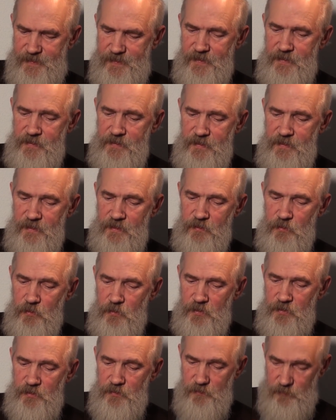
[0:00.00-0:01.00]

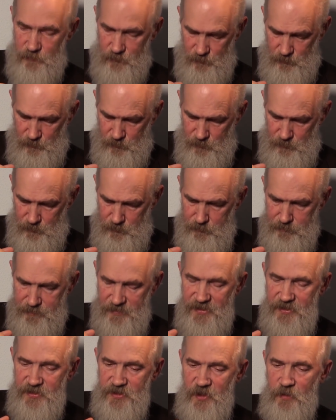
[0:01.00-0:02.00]
closer to nature.
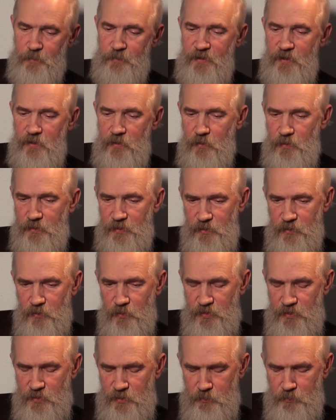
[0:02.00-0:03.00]
That
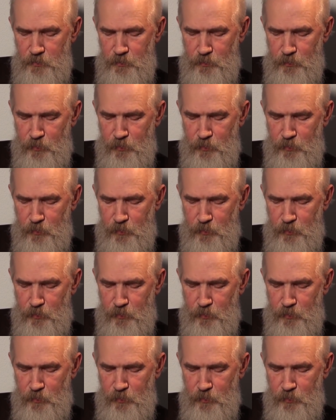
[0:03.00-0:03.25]
is,